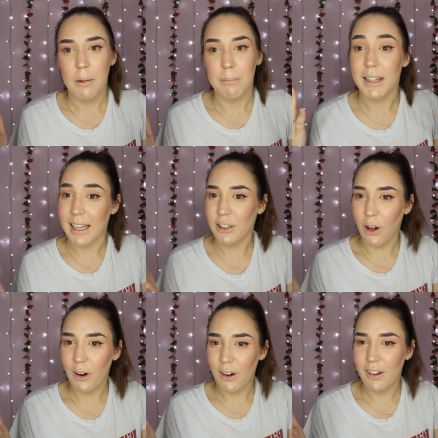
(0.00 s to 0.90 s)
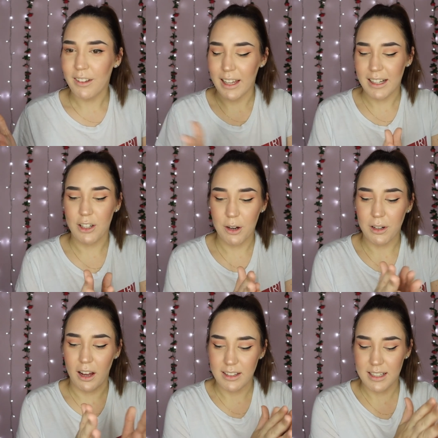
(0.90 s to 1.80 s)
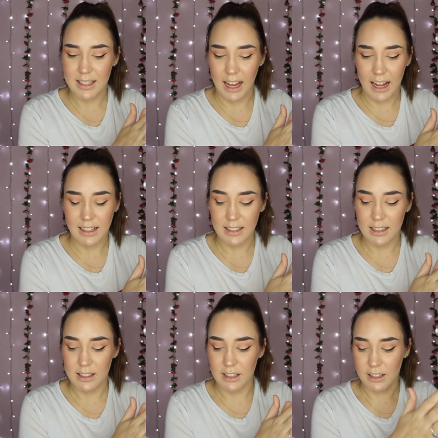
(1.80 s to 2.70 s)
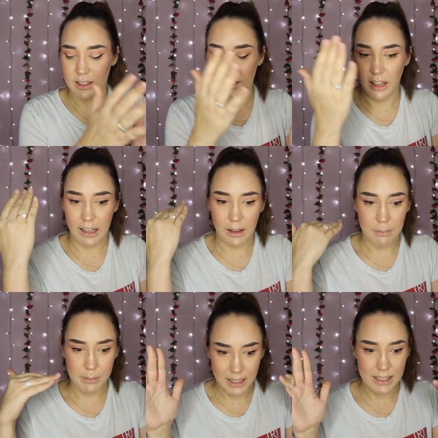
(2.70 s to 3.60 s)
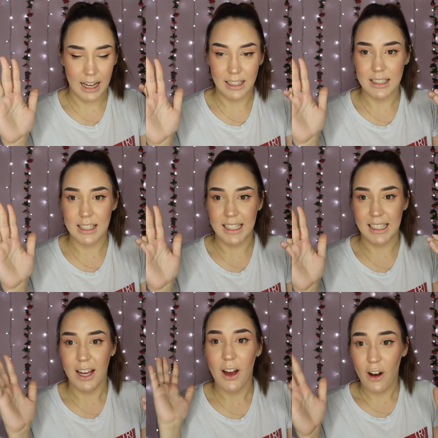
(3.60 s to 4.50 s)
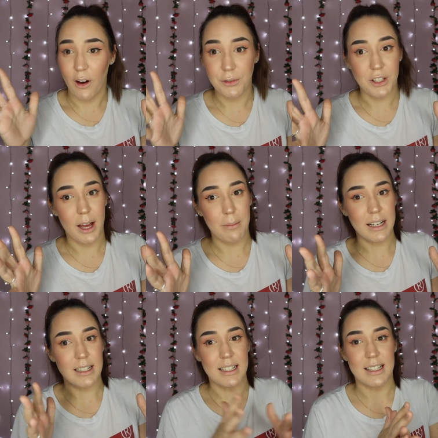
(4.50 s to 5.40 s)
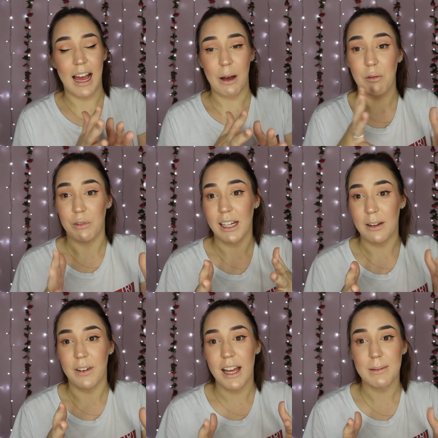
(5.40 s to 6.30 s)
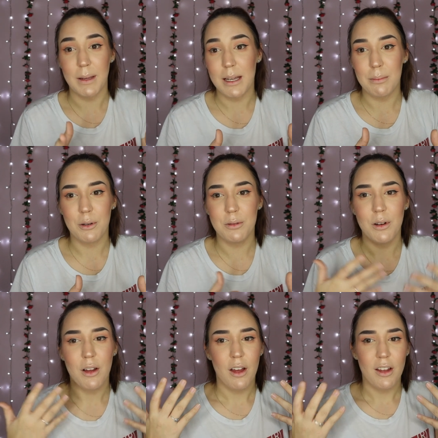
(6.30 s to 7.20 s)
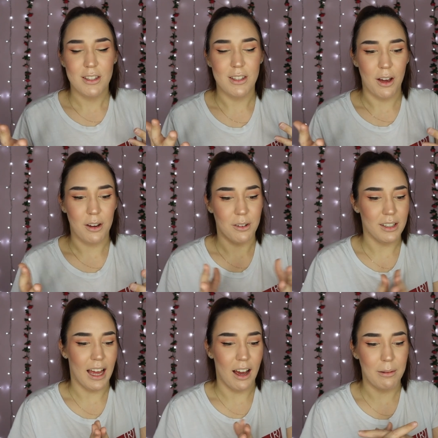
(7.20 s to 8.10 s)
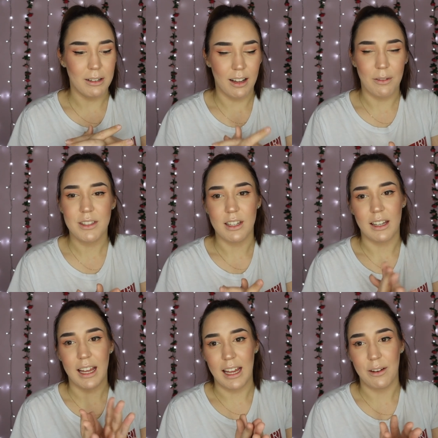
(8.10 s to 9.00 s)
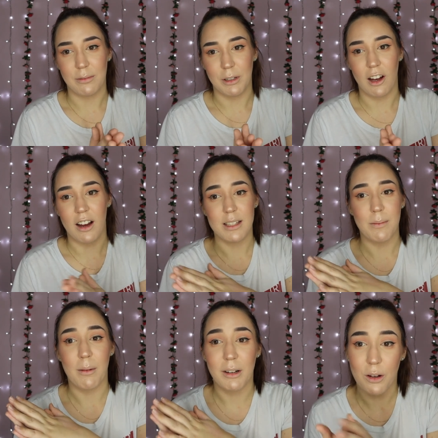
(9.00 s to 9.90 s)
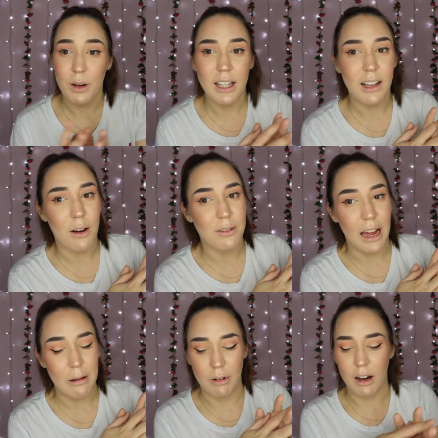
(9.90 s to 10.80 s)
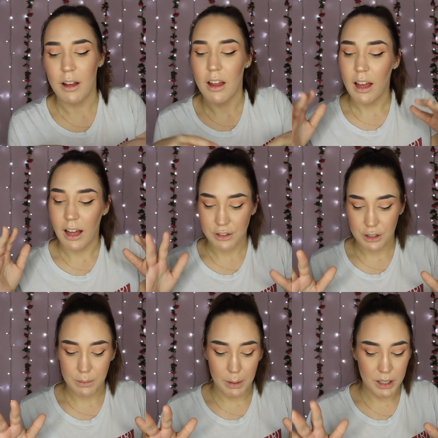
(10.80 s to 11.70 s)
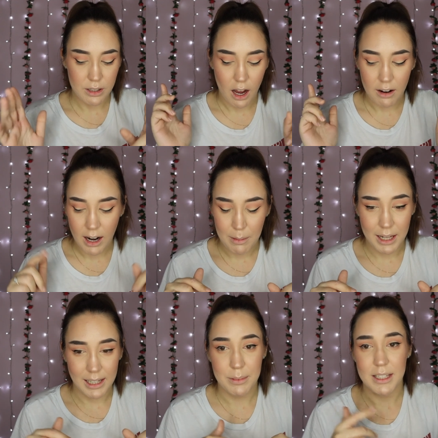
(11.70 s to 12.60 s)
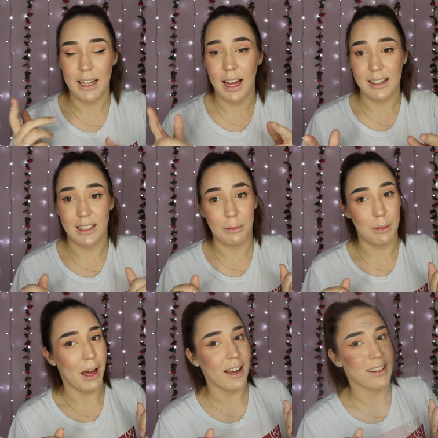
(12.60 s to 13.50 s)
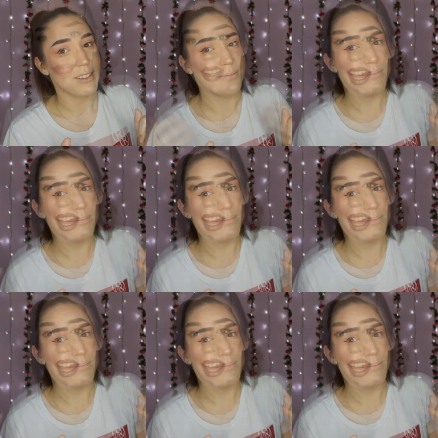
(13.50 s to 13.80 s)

but they're not they don't understand the like mentality of diabetes and how it really affects people so yeah, I would love to hear from you guys, but I'm going to quickly go off camera and do my mascara and my lipstick and then I'll be back.